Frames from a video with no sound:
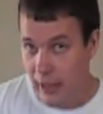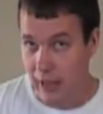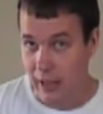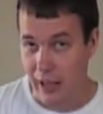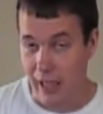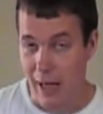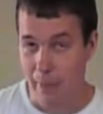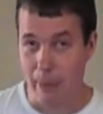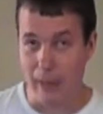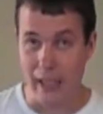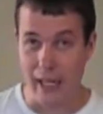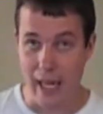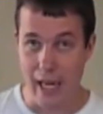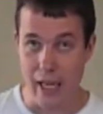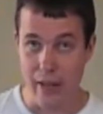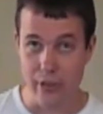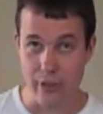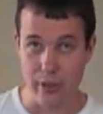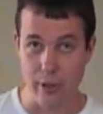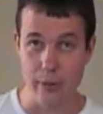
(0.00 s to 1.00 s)
and clapping
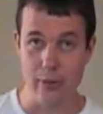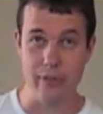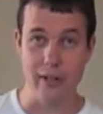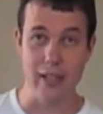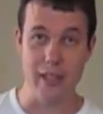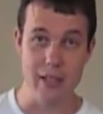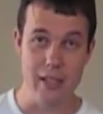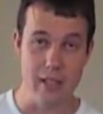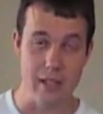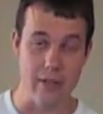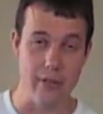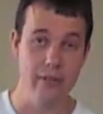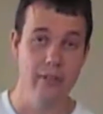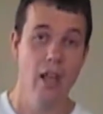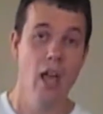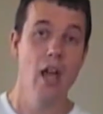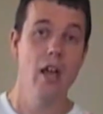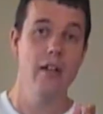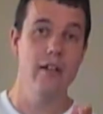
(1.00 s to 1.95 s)
eighth notes like this.